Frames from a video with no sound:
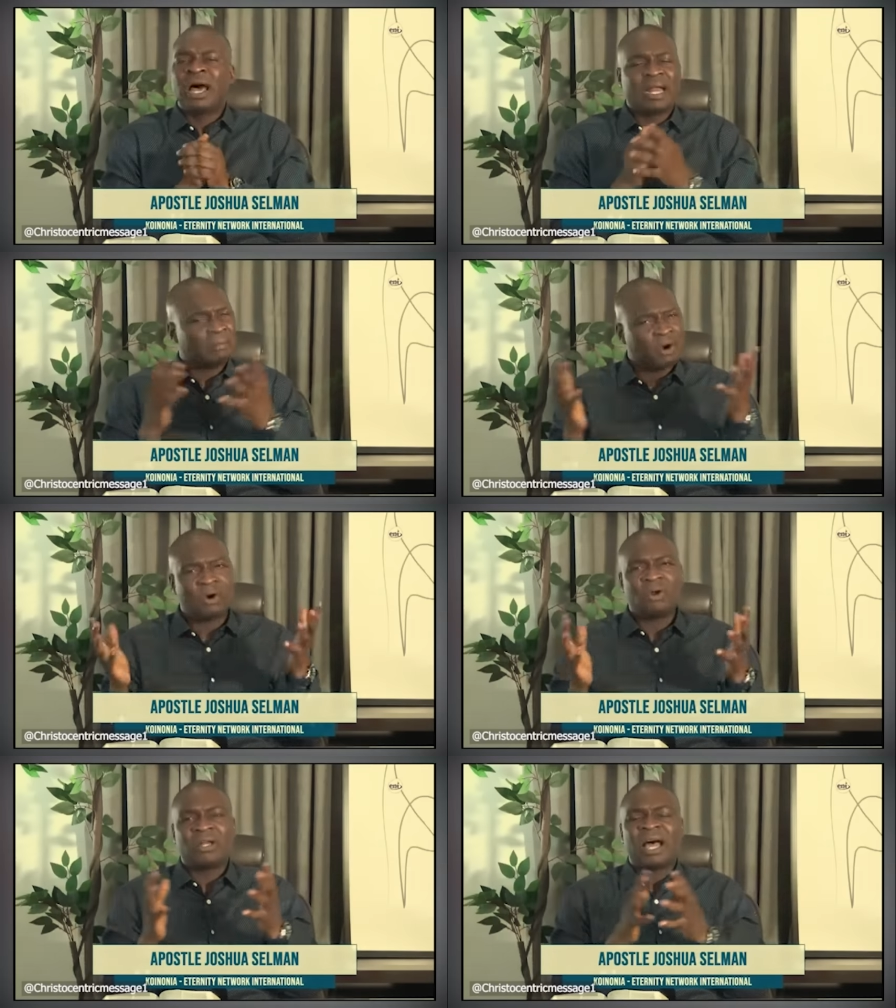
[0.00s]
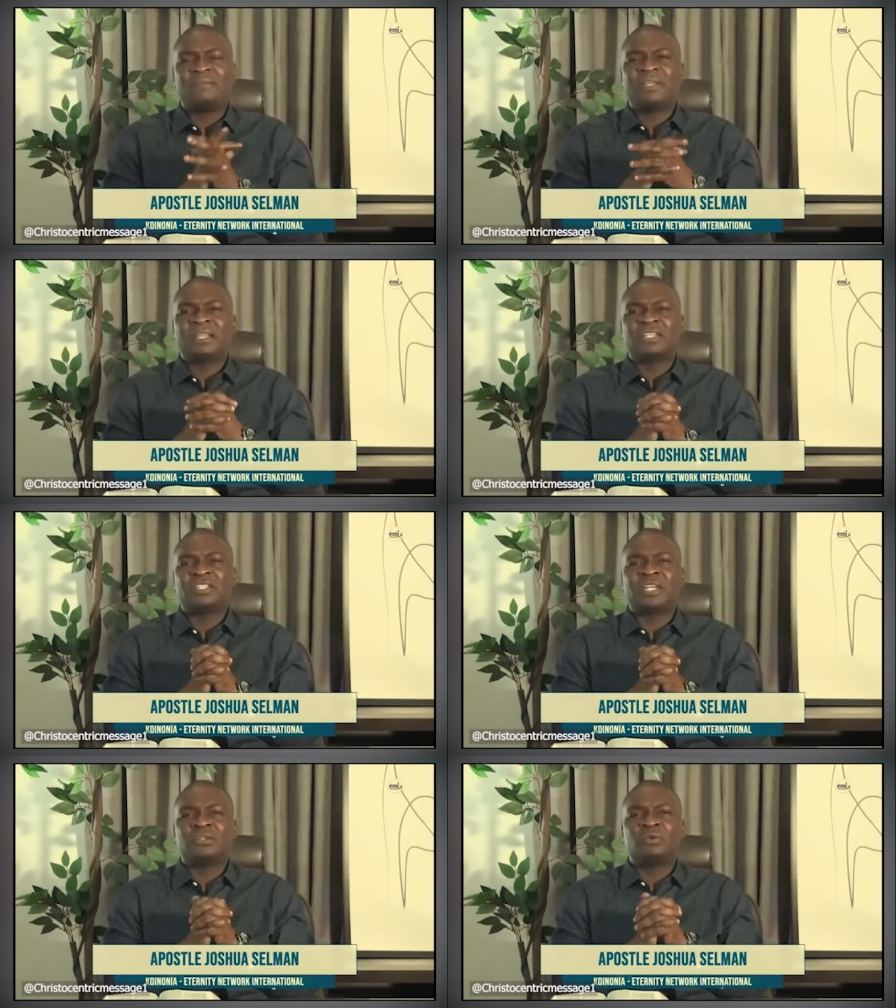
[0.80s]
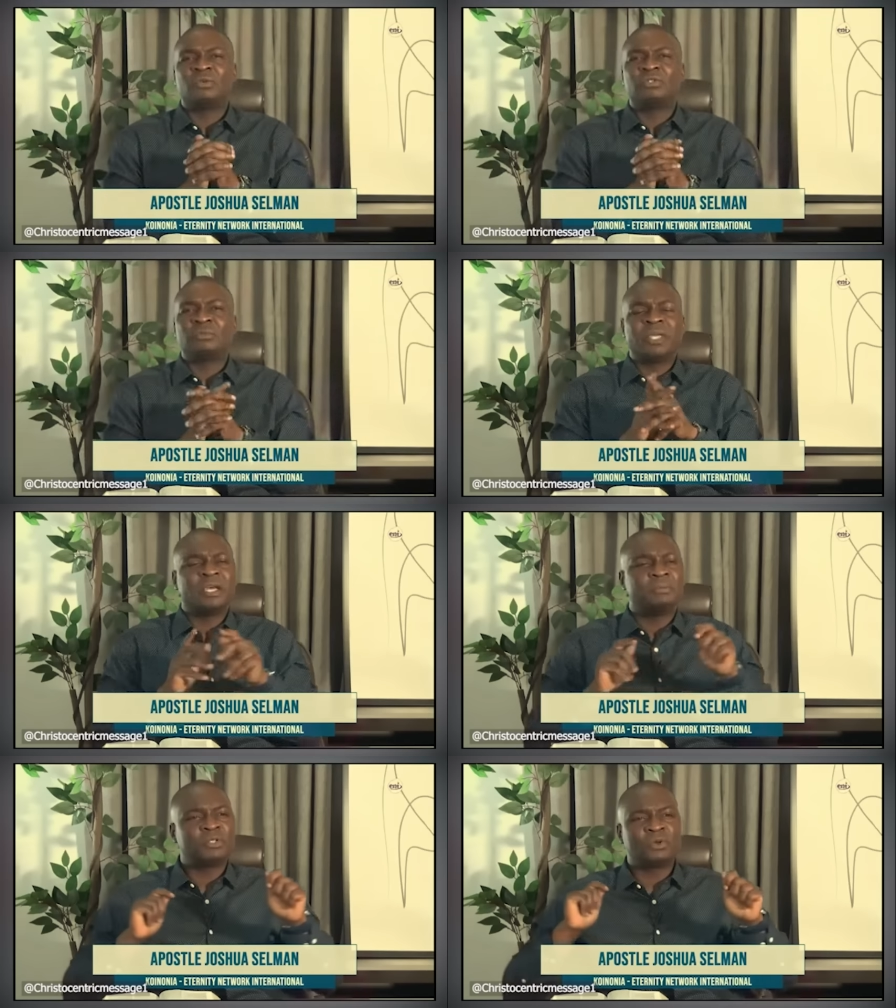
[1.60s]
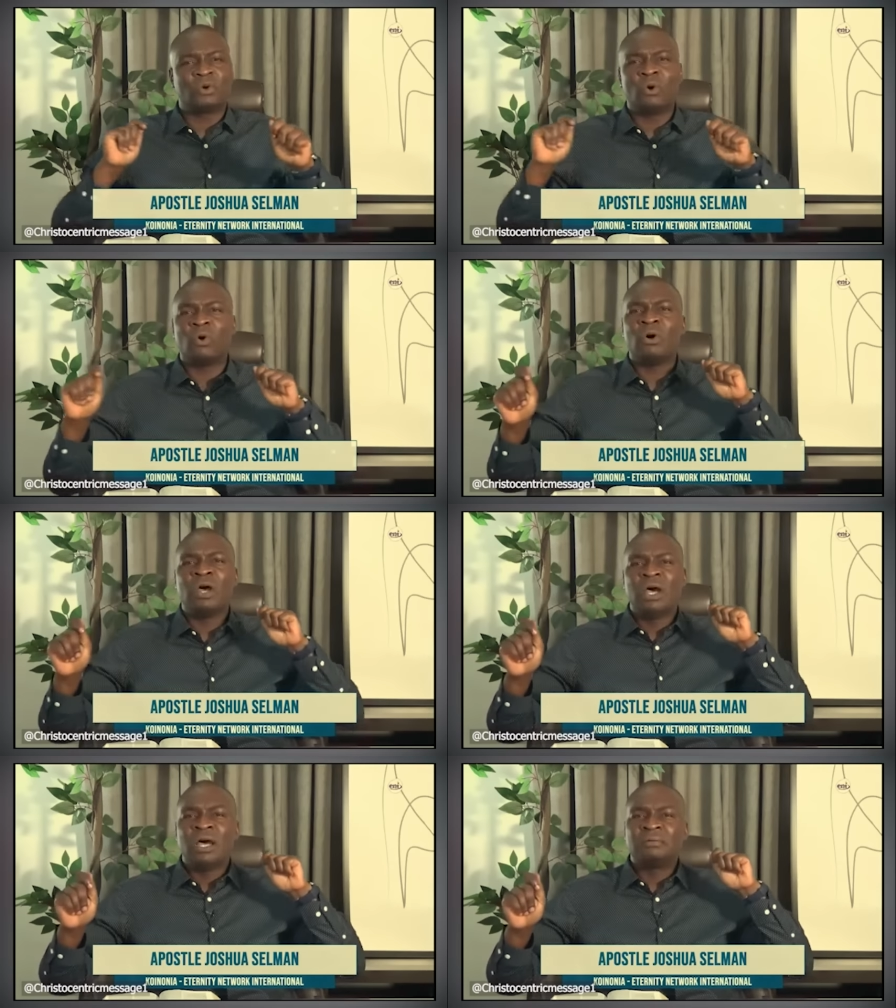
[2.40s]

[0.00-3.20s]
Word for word: and I'm honored having that schedule to be able to go,